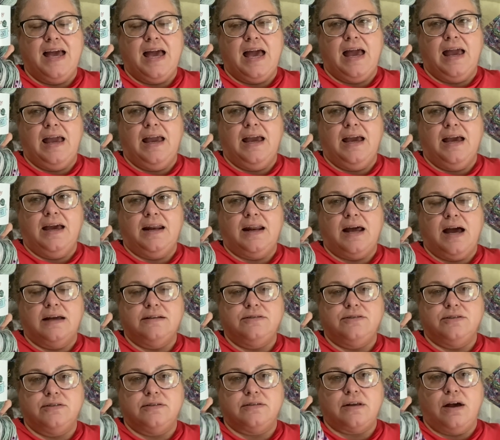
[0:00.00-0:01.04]
And I
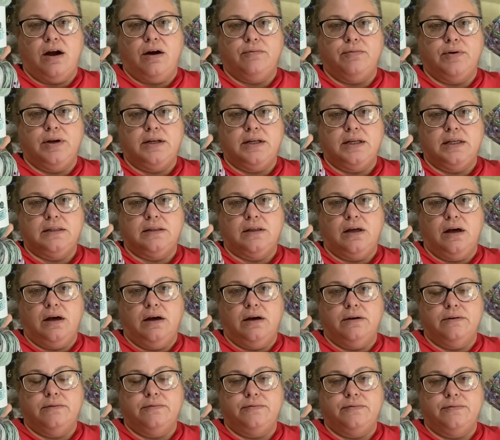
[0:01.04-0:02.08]
just already
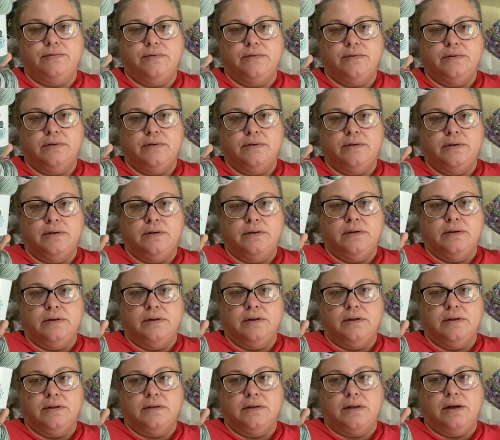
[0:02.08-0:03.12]
love
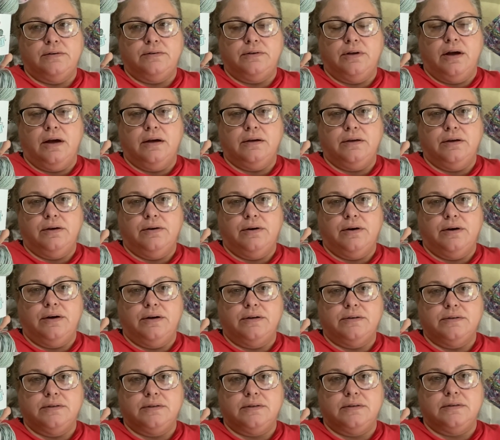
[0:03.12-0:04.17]
Long Dog
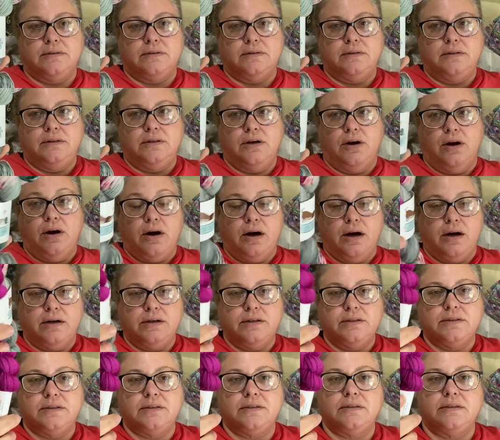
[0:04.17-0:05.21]
yarns.
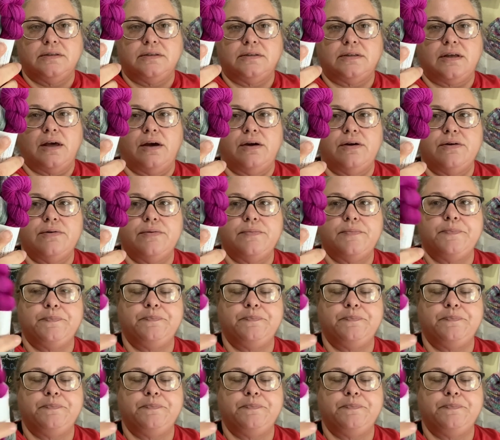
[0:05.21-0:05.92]
So